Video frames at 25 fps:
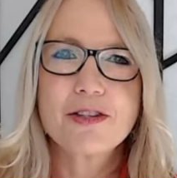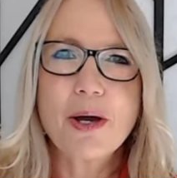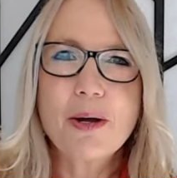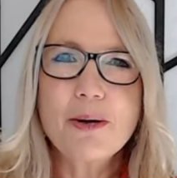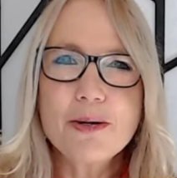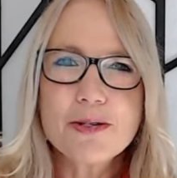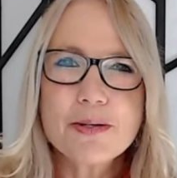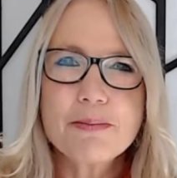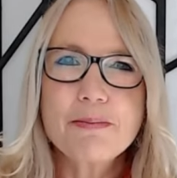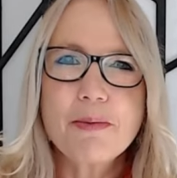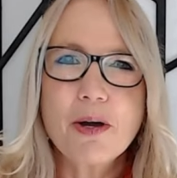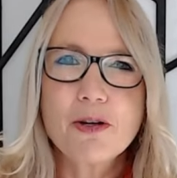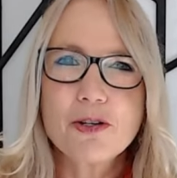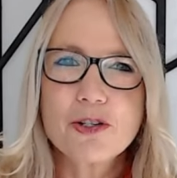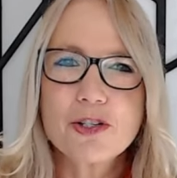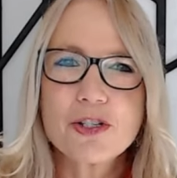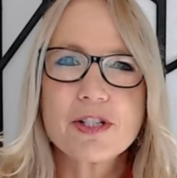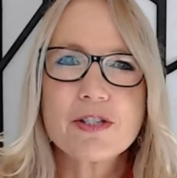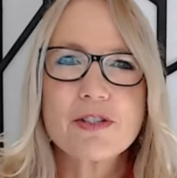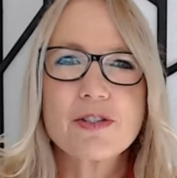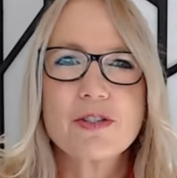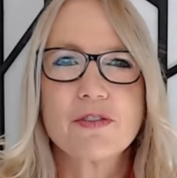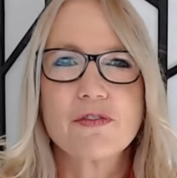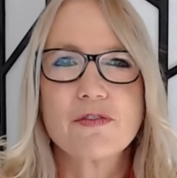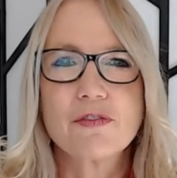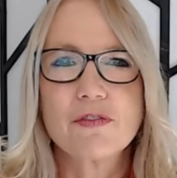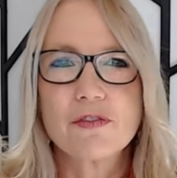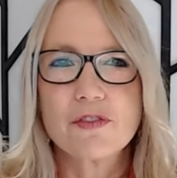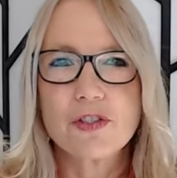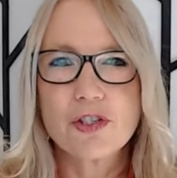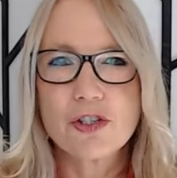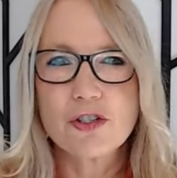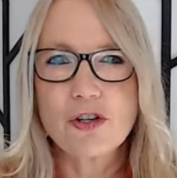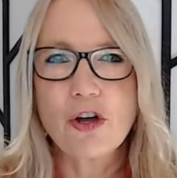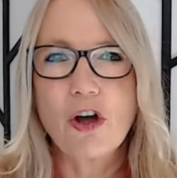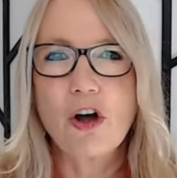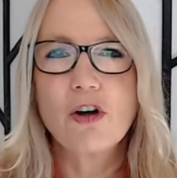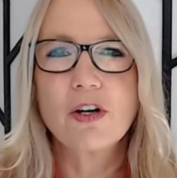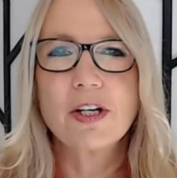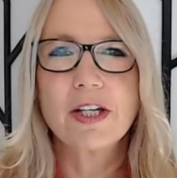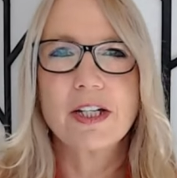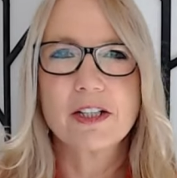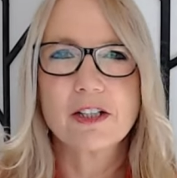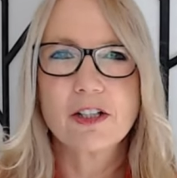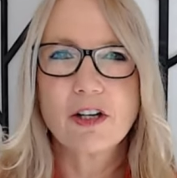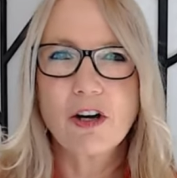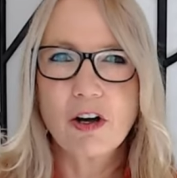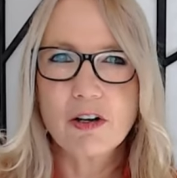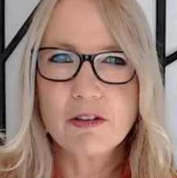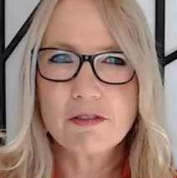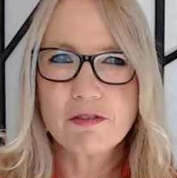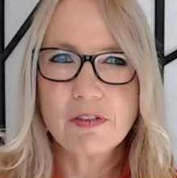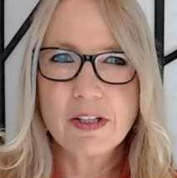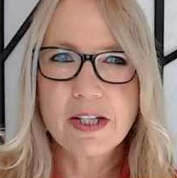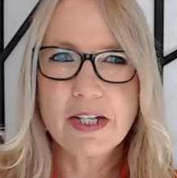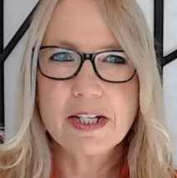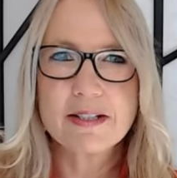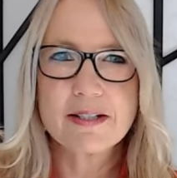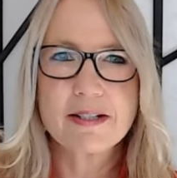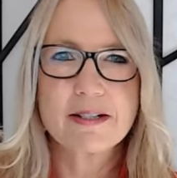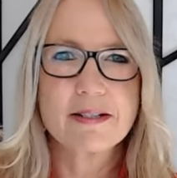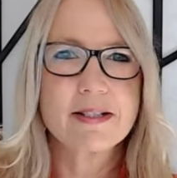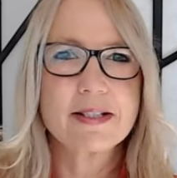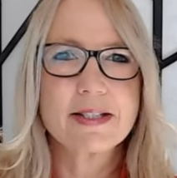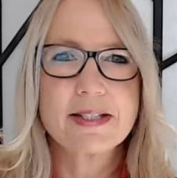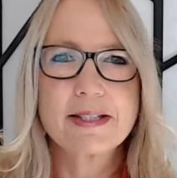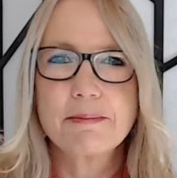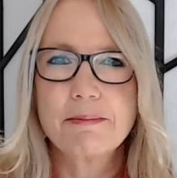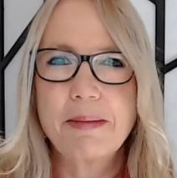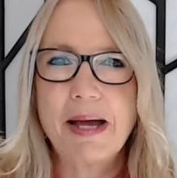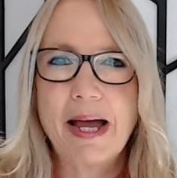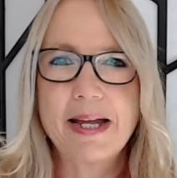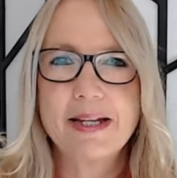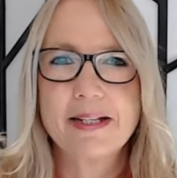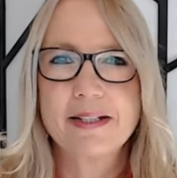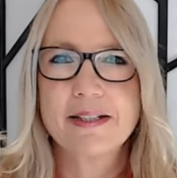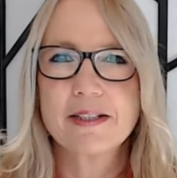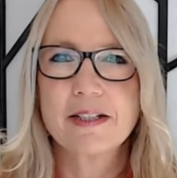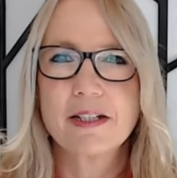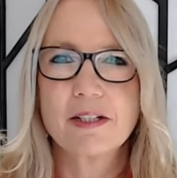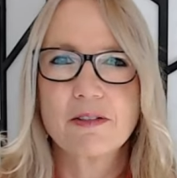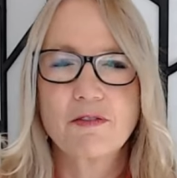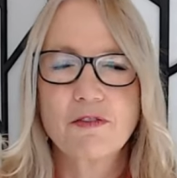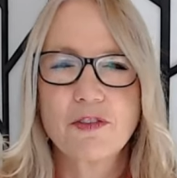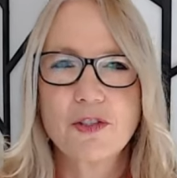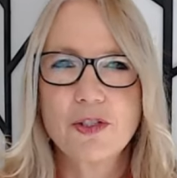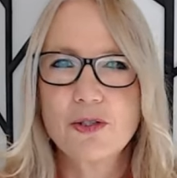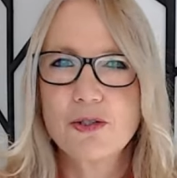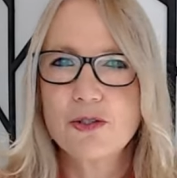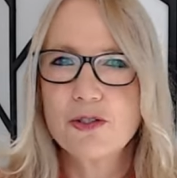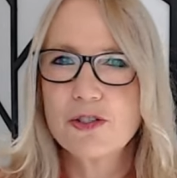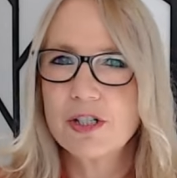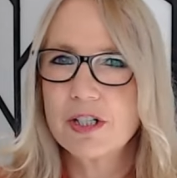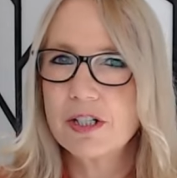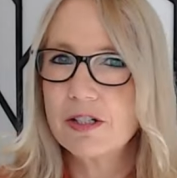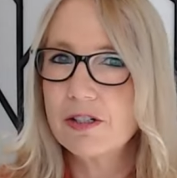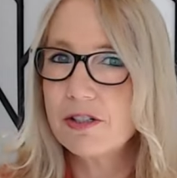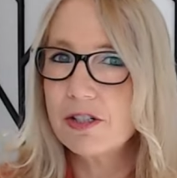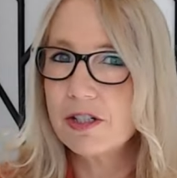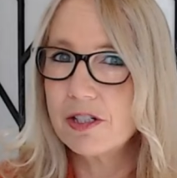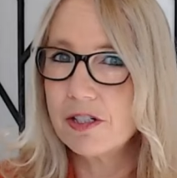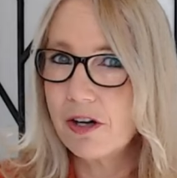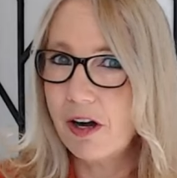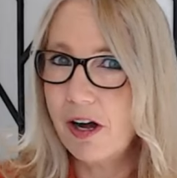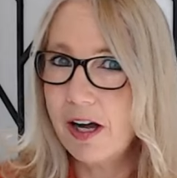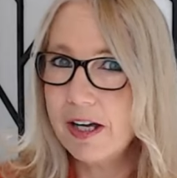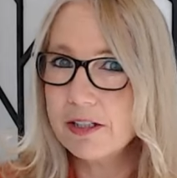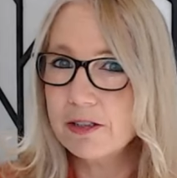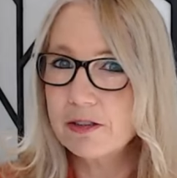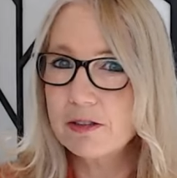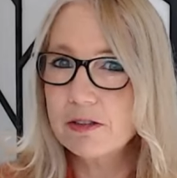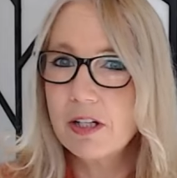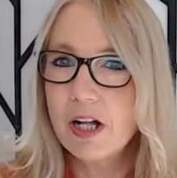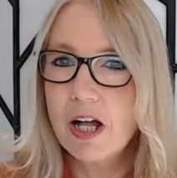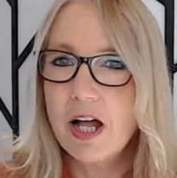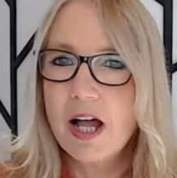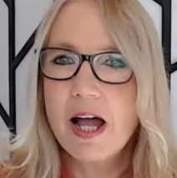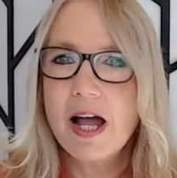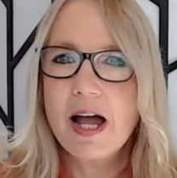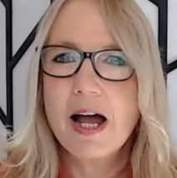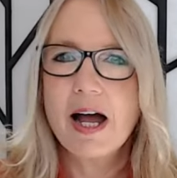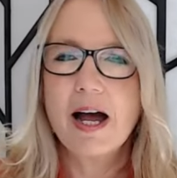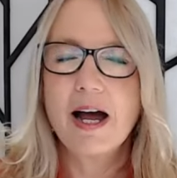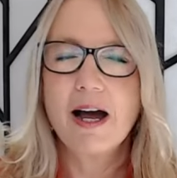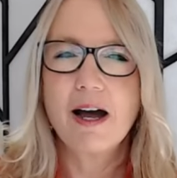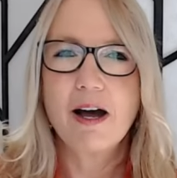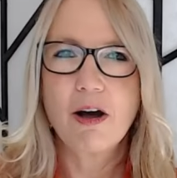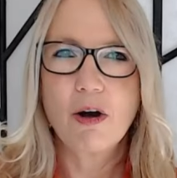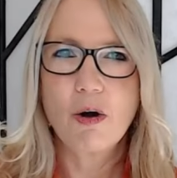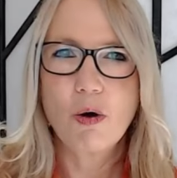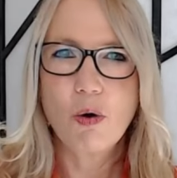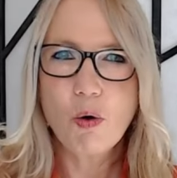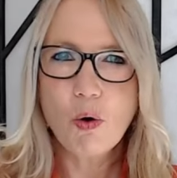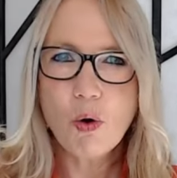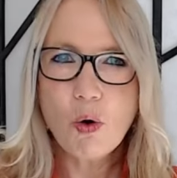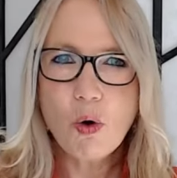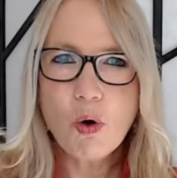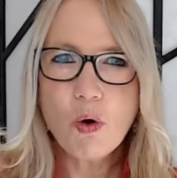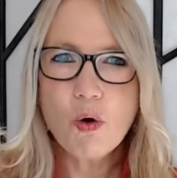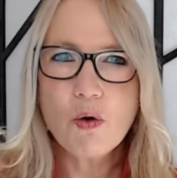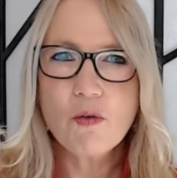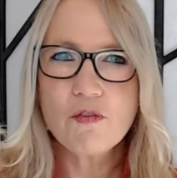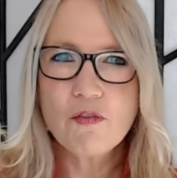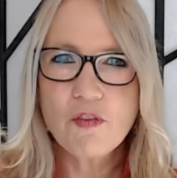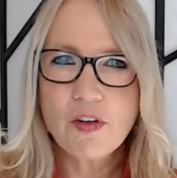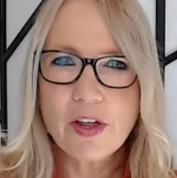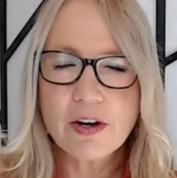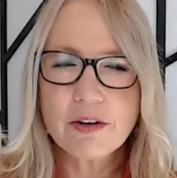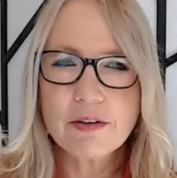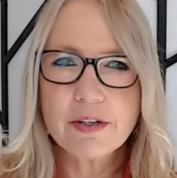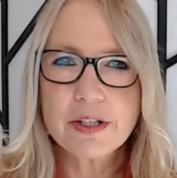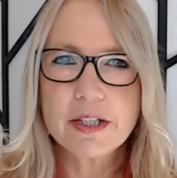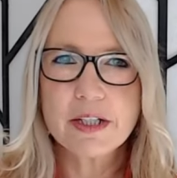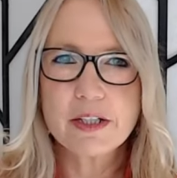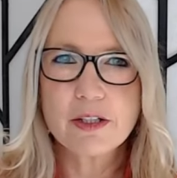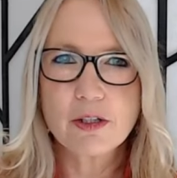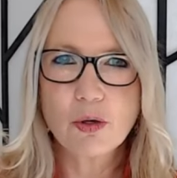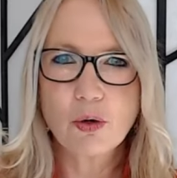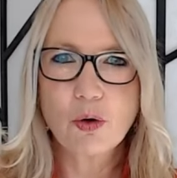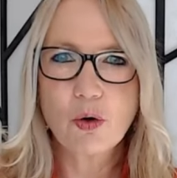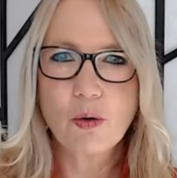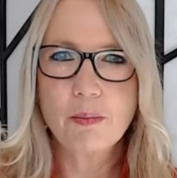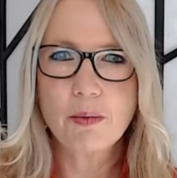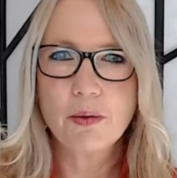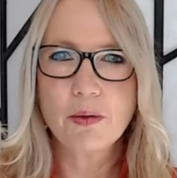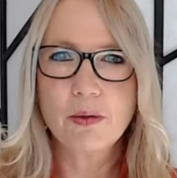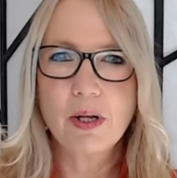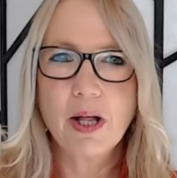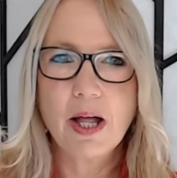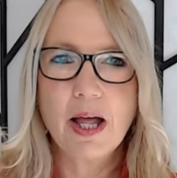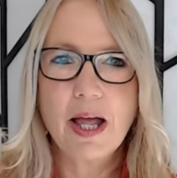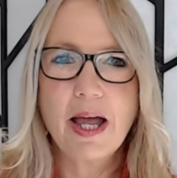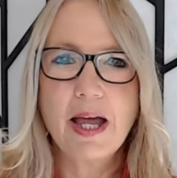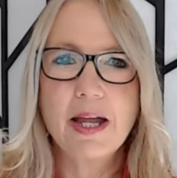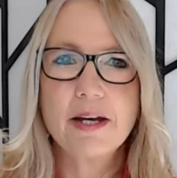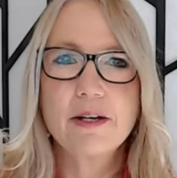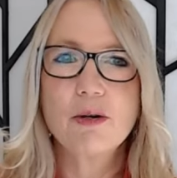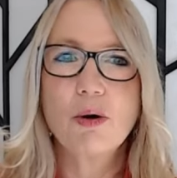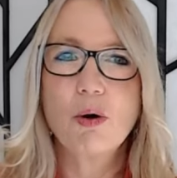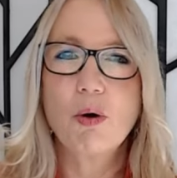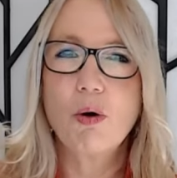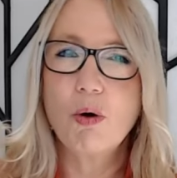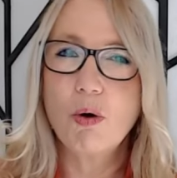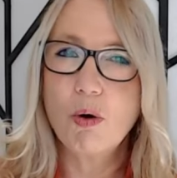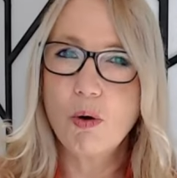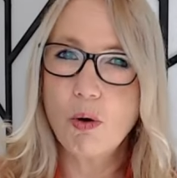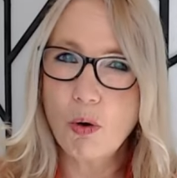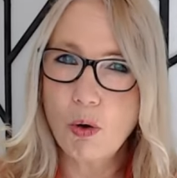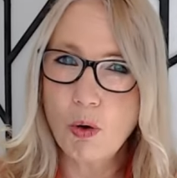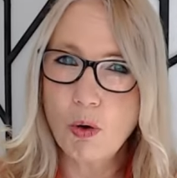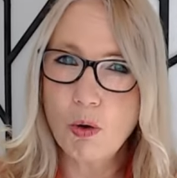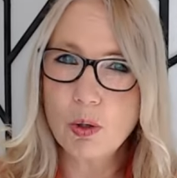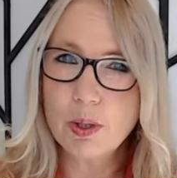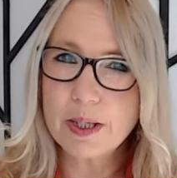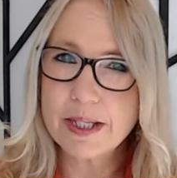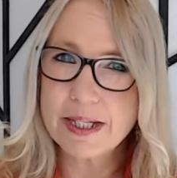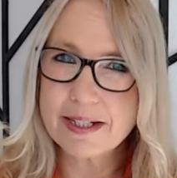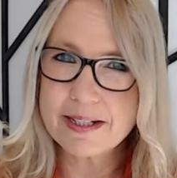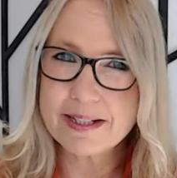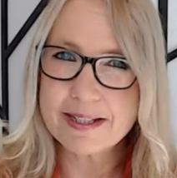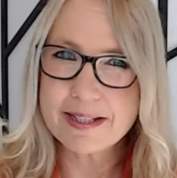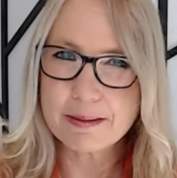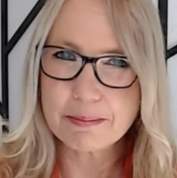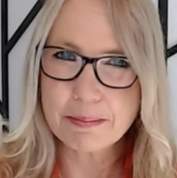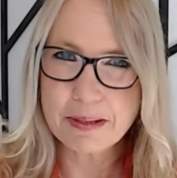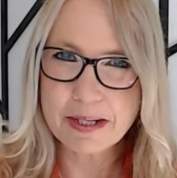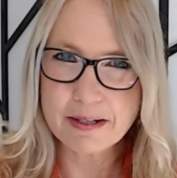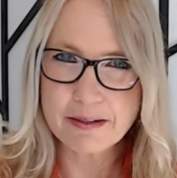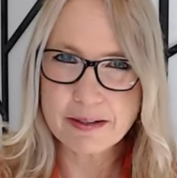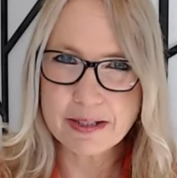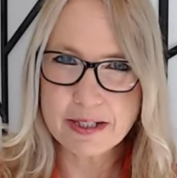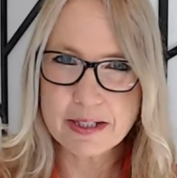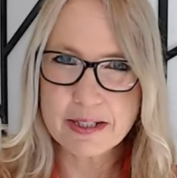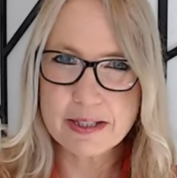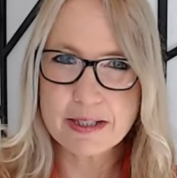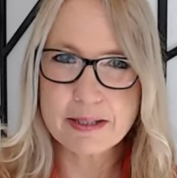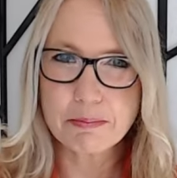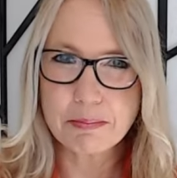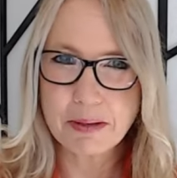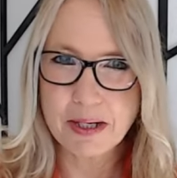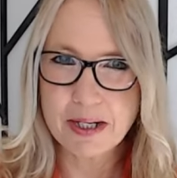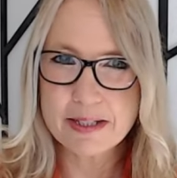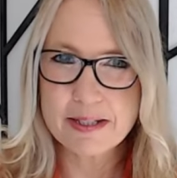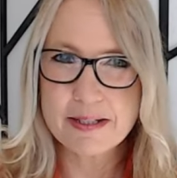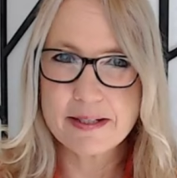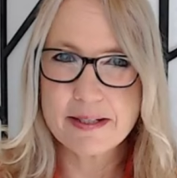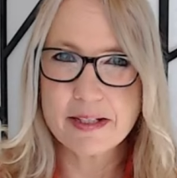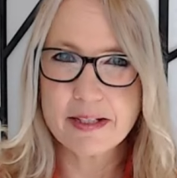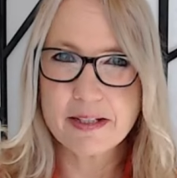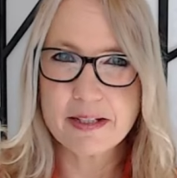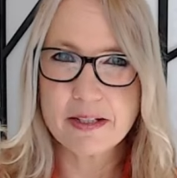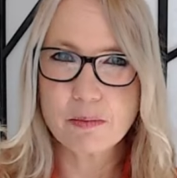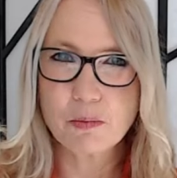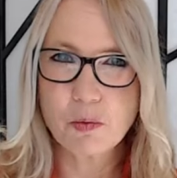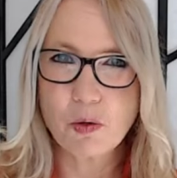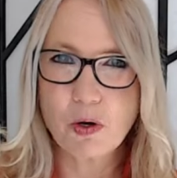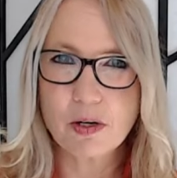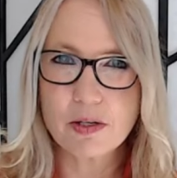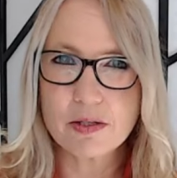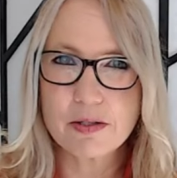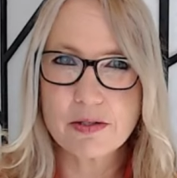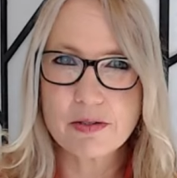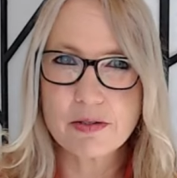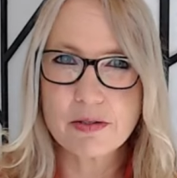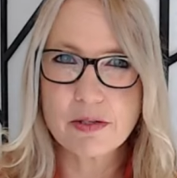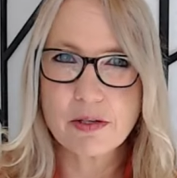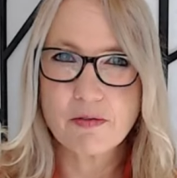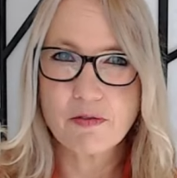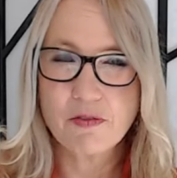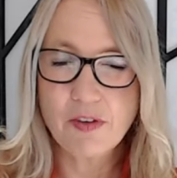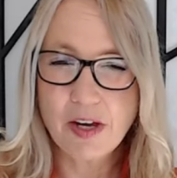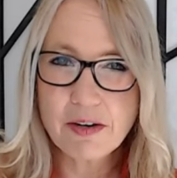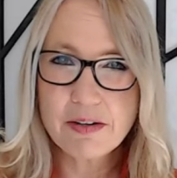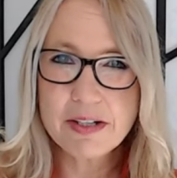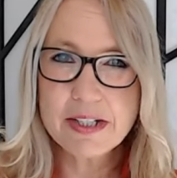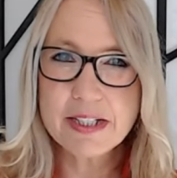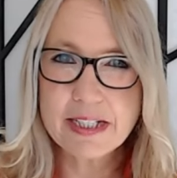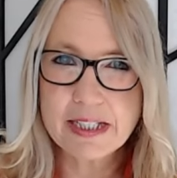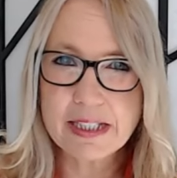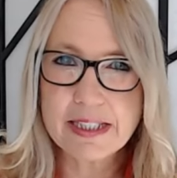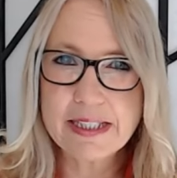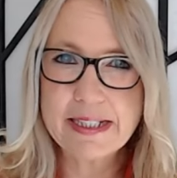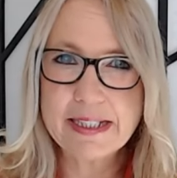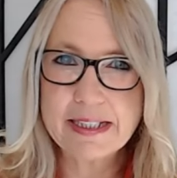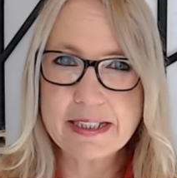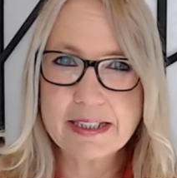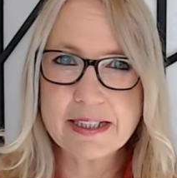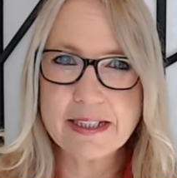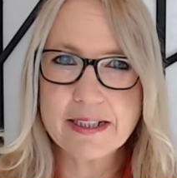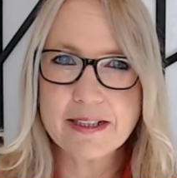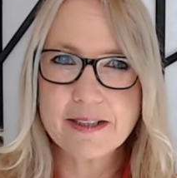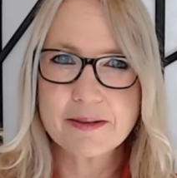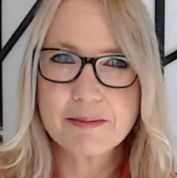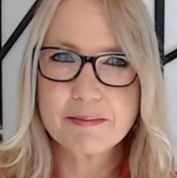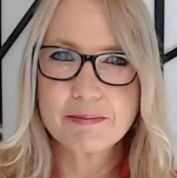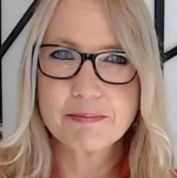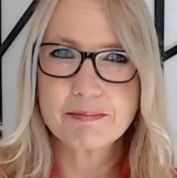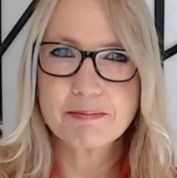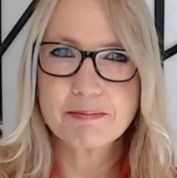Those emotions of shock and conflict and dismay and confusion and denial are all very normal and all experienced by Cindy Watts very clearly.